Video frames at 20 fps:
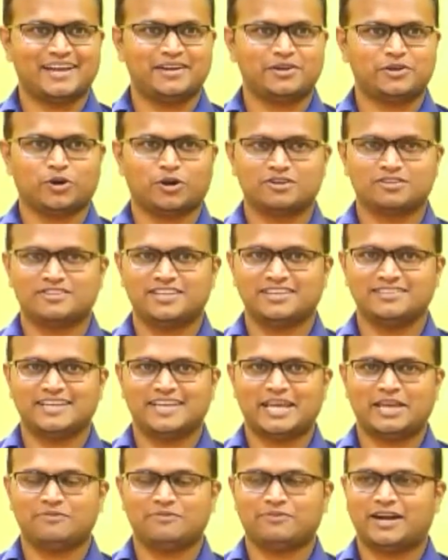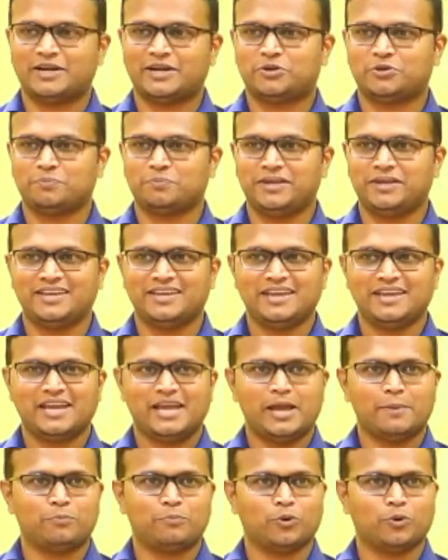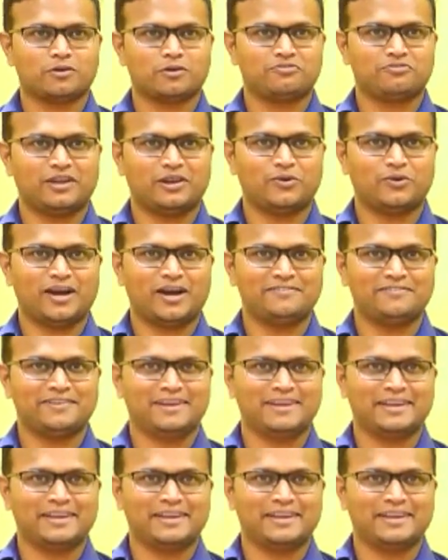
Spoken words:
and don't think that I want to be a poor fellow,